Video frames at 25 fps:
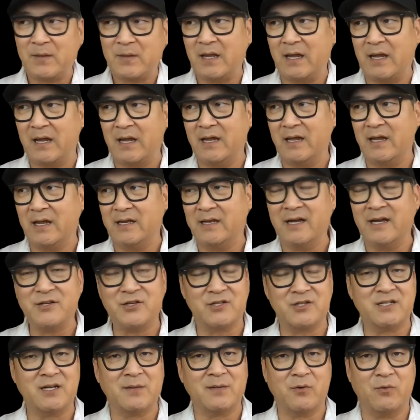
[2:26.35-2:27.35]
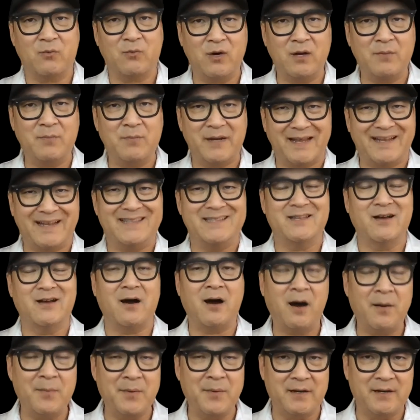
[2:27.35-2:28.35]
And not just number one, but a
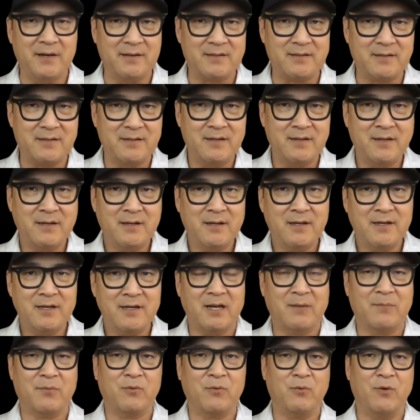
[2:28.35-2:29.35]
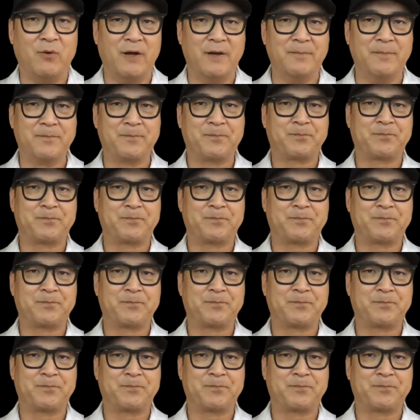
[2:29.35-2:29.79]
dominant number one.